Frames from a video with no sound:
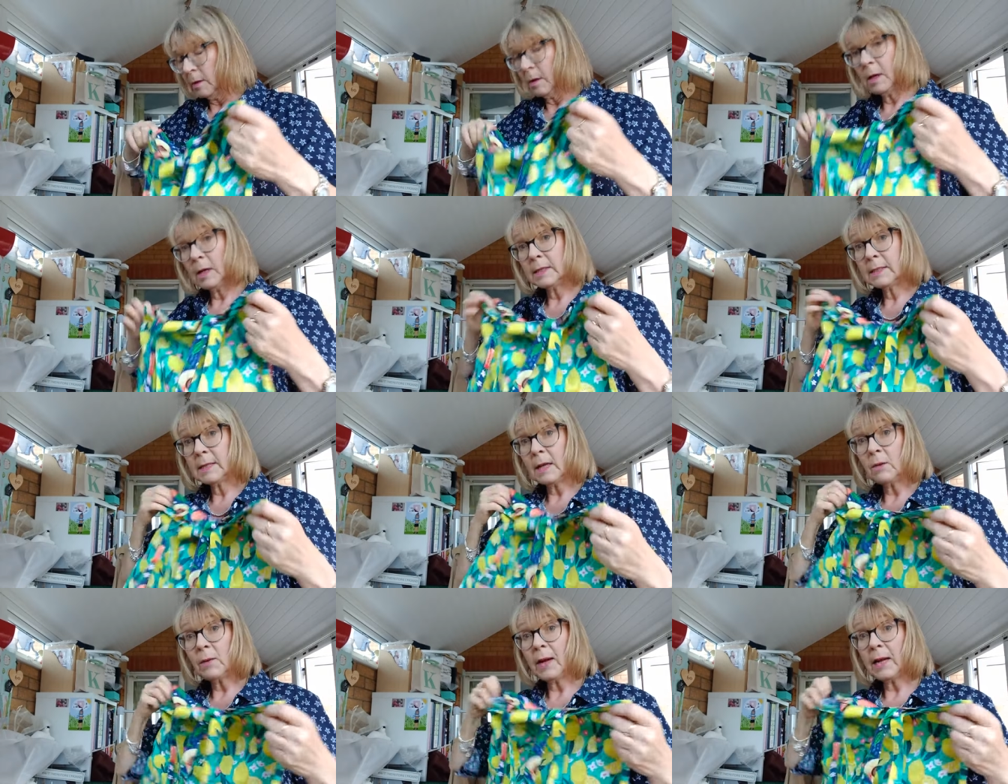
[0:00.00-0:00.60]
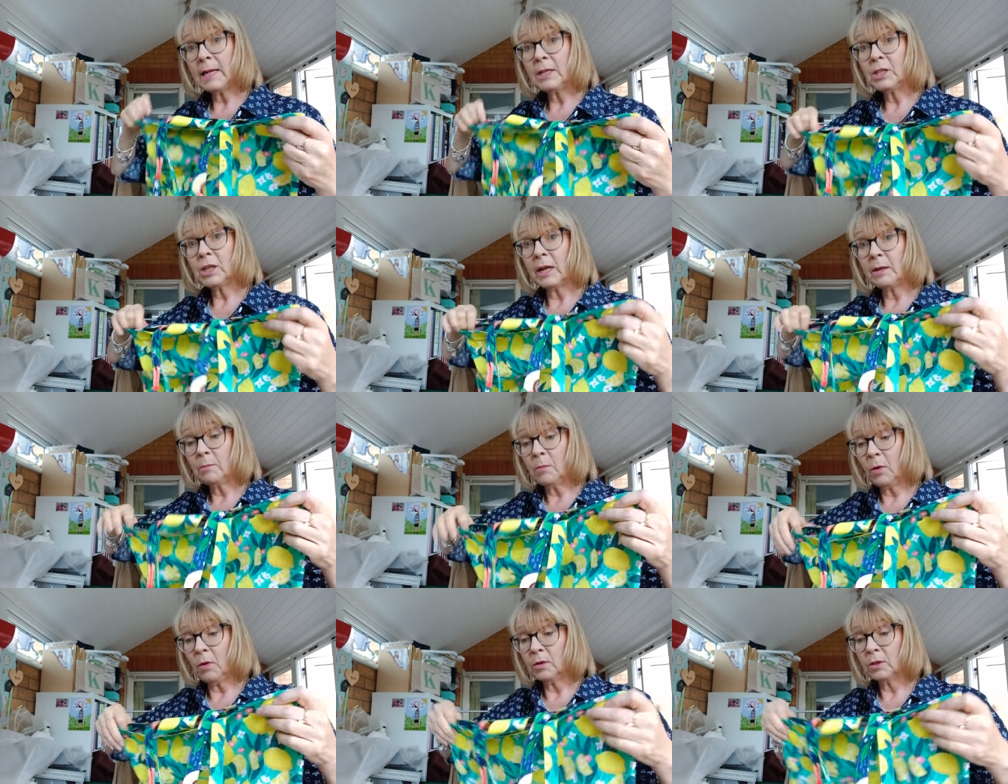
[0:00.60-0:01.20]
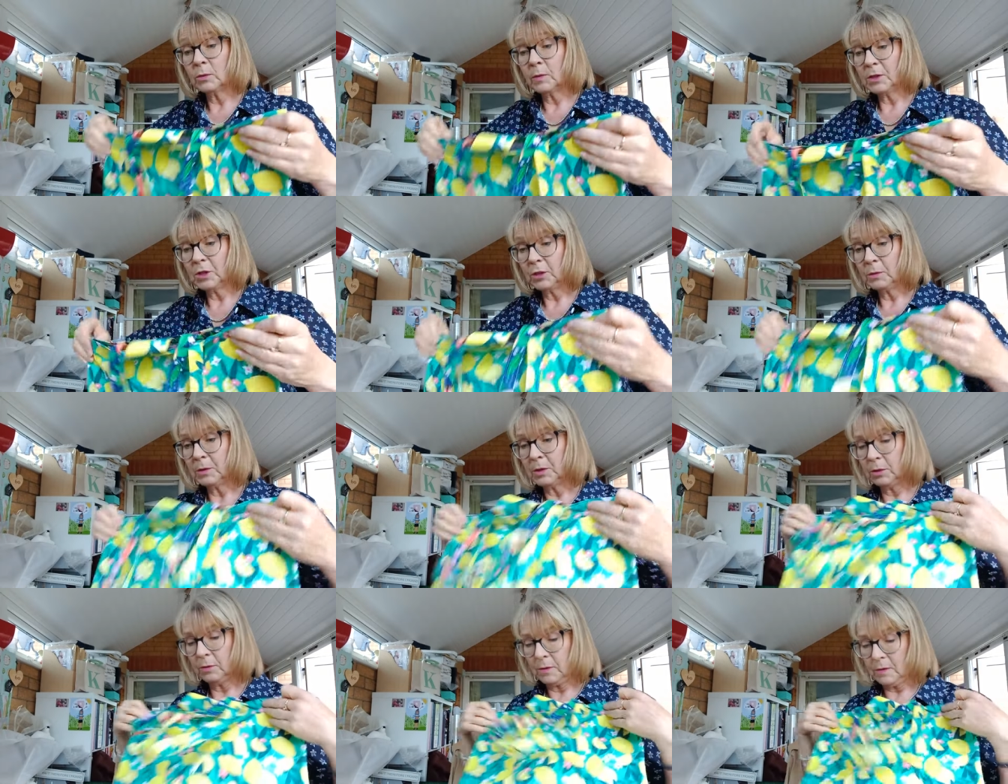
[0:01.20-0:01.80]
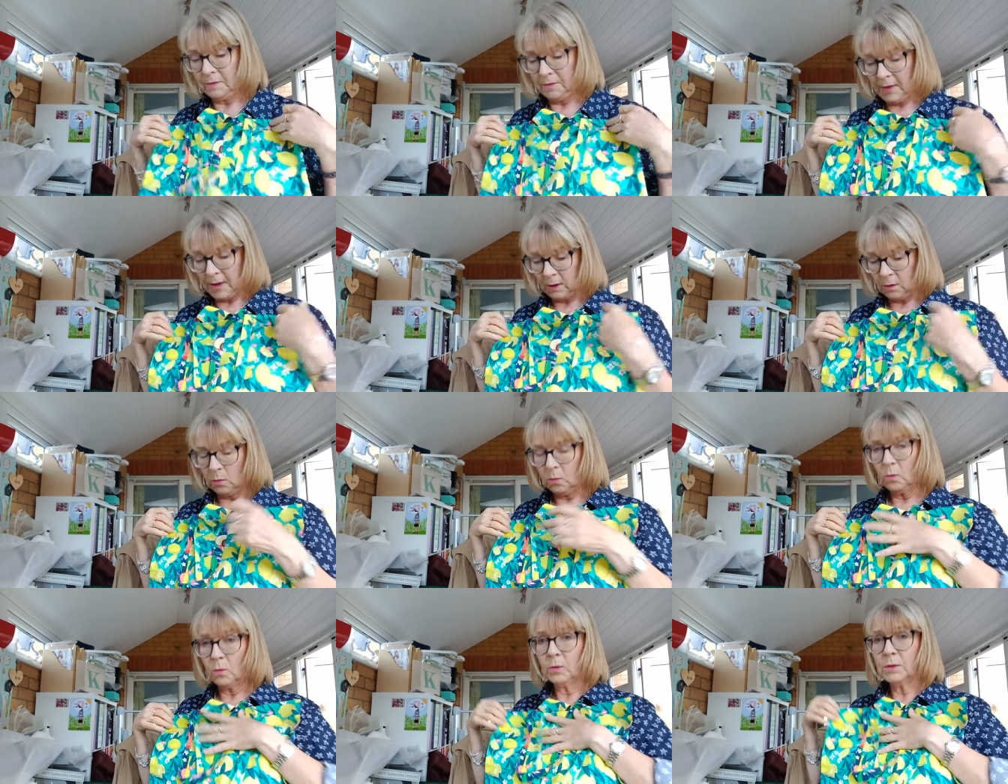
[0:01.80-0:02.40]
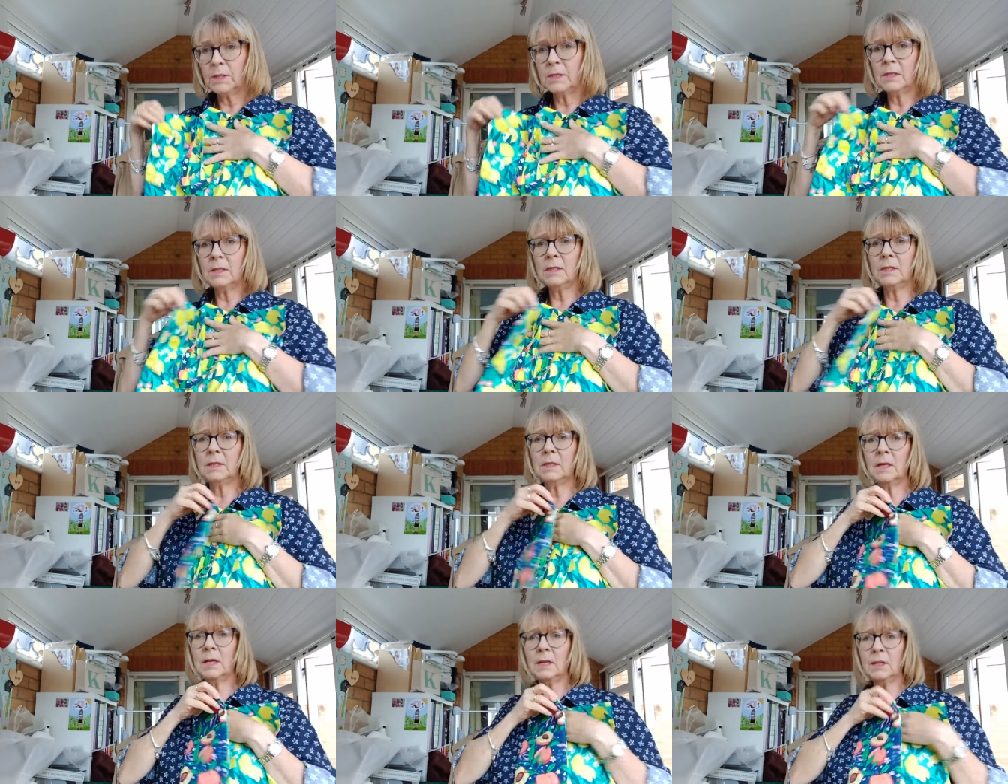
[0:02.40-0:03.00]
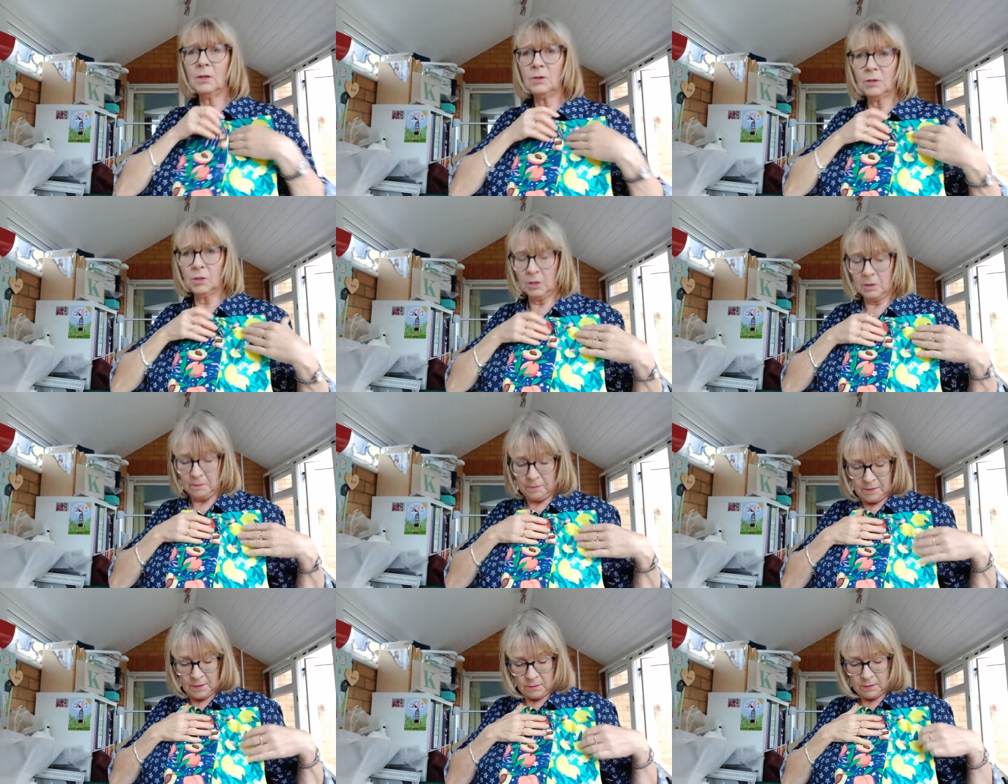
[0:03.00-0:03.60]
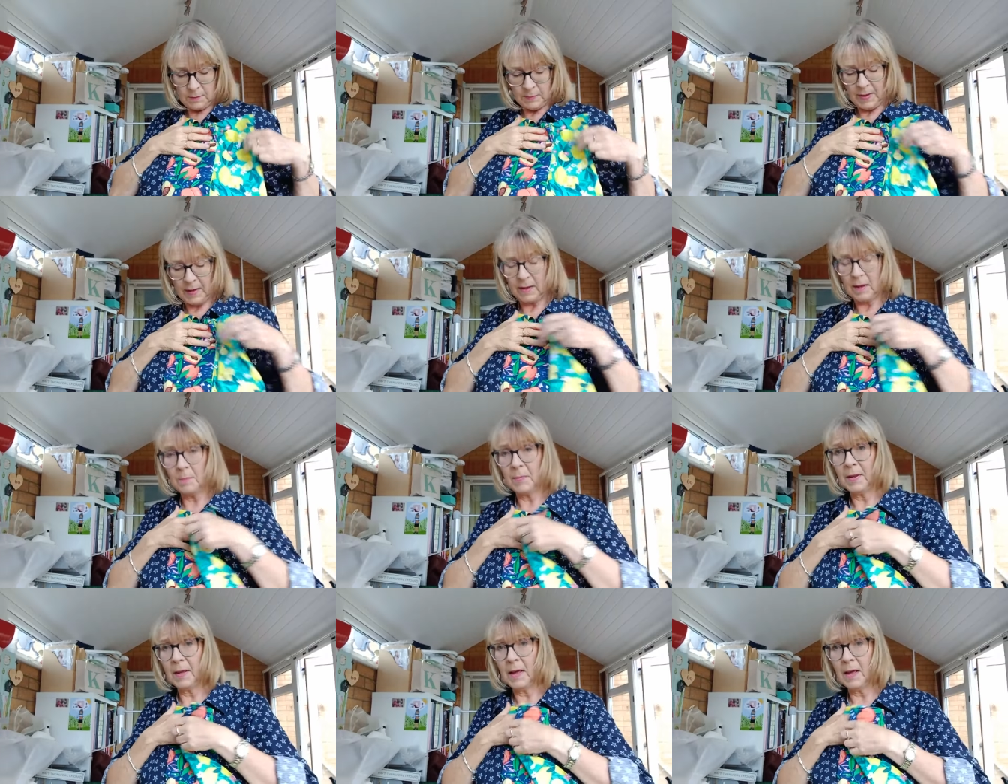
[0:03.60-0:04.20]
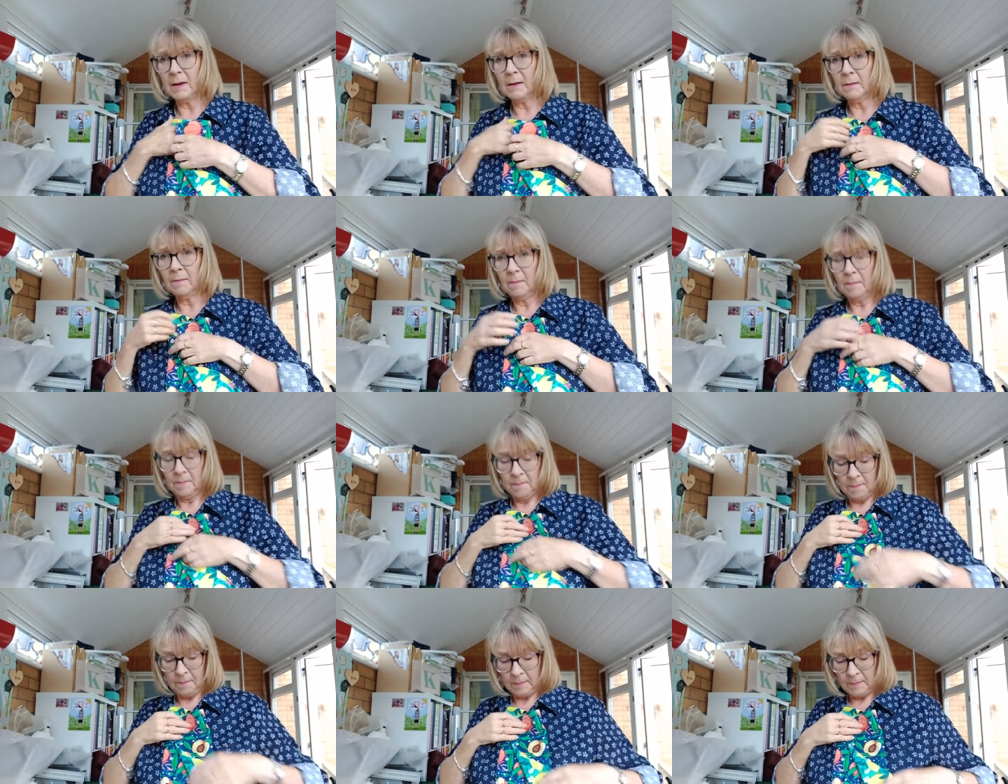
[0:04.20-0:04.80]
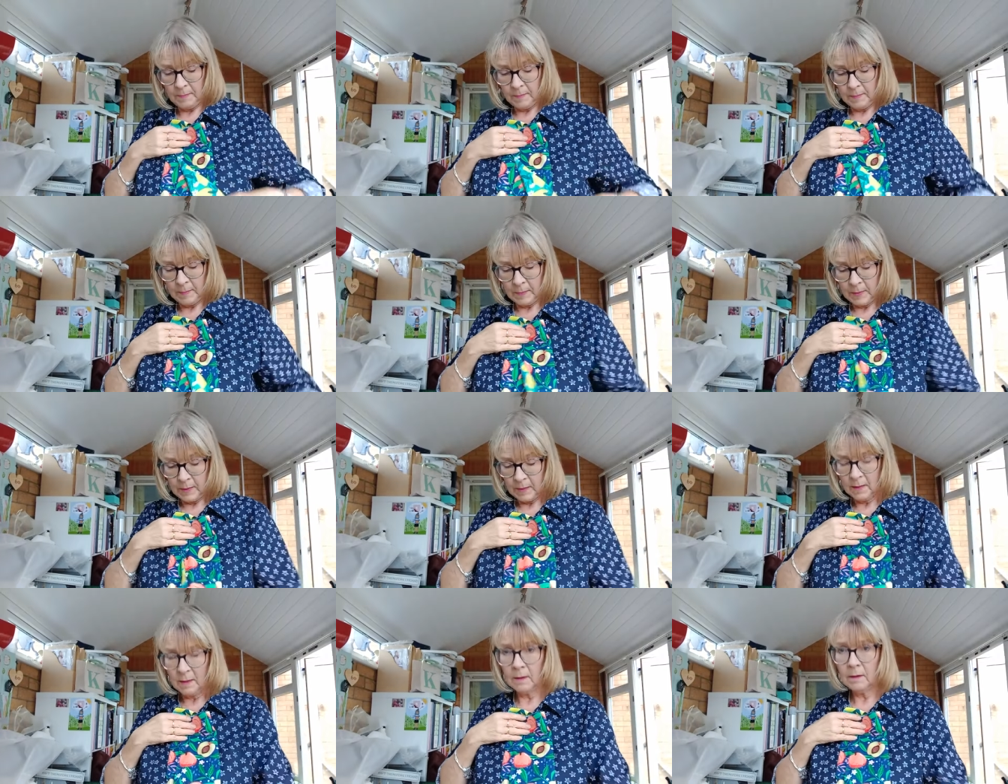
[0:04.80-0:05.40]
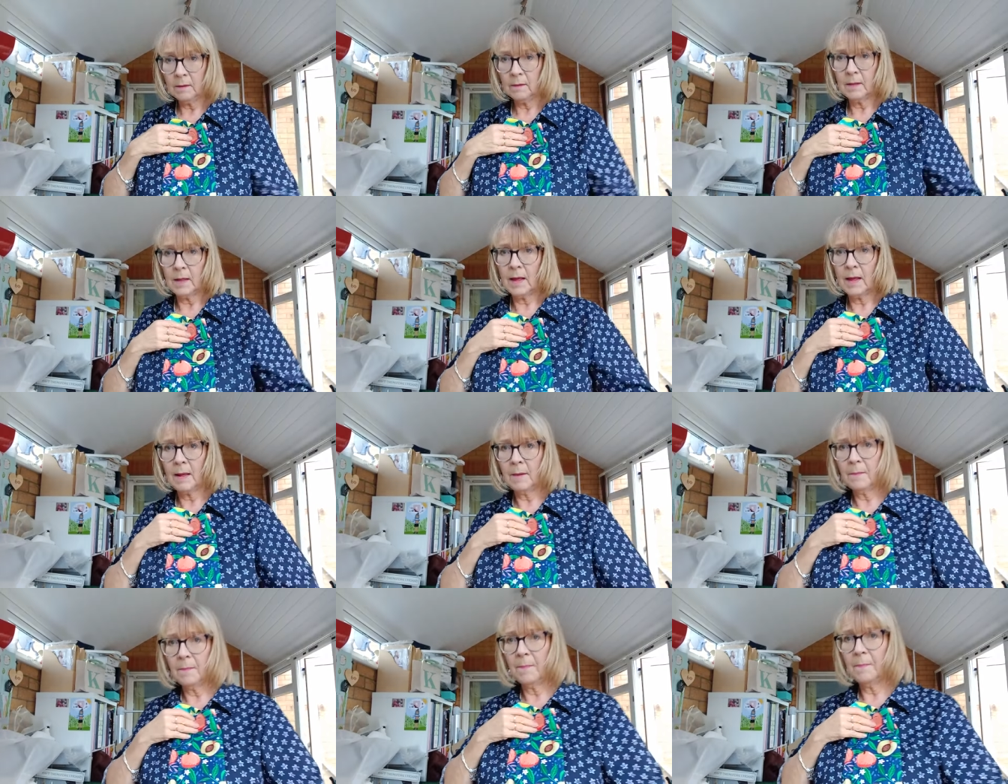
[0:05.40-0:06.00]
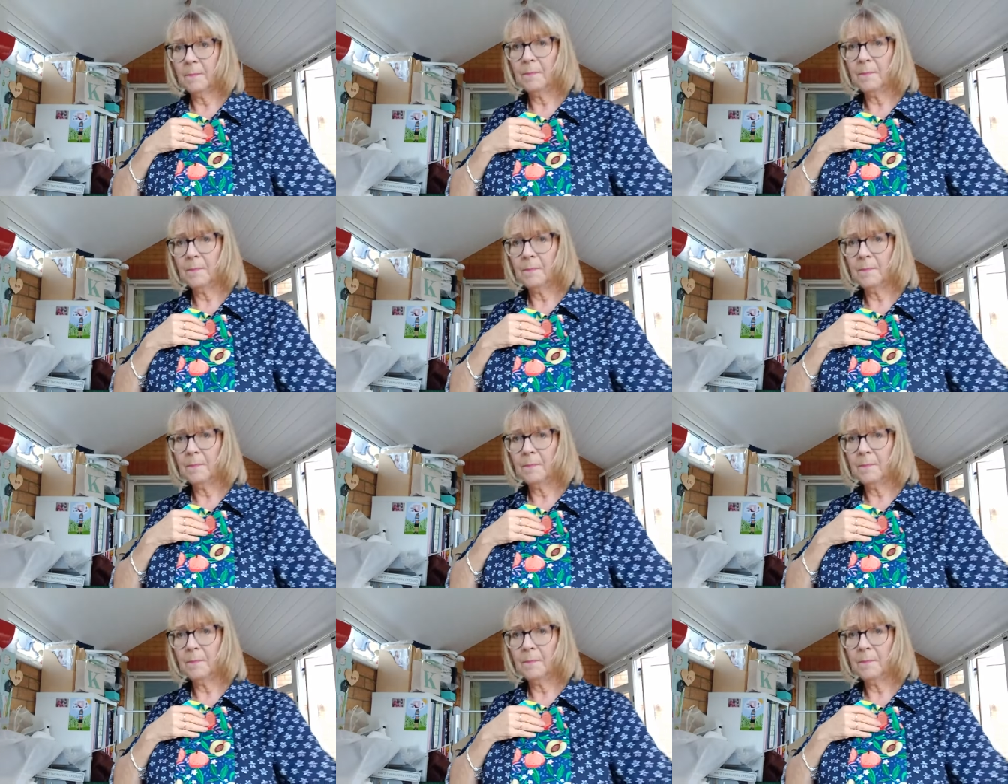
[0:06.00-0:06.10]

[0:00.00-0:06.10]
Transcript: Sew Hayley Jane box when she was doing the fat quarters, and you just fold it back up again, like that,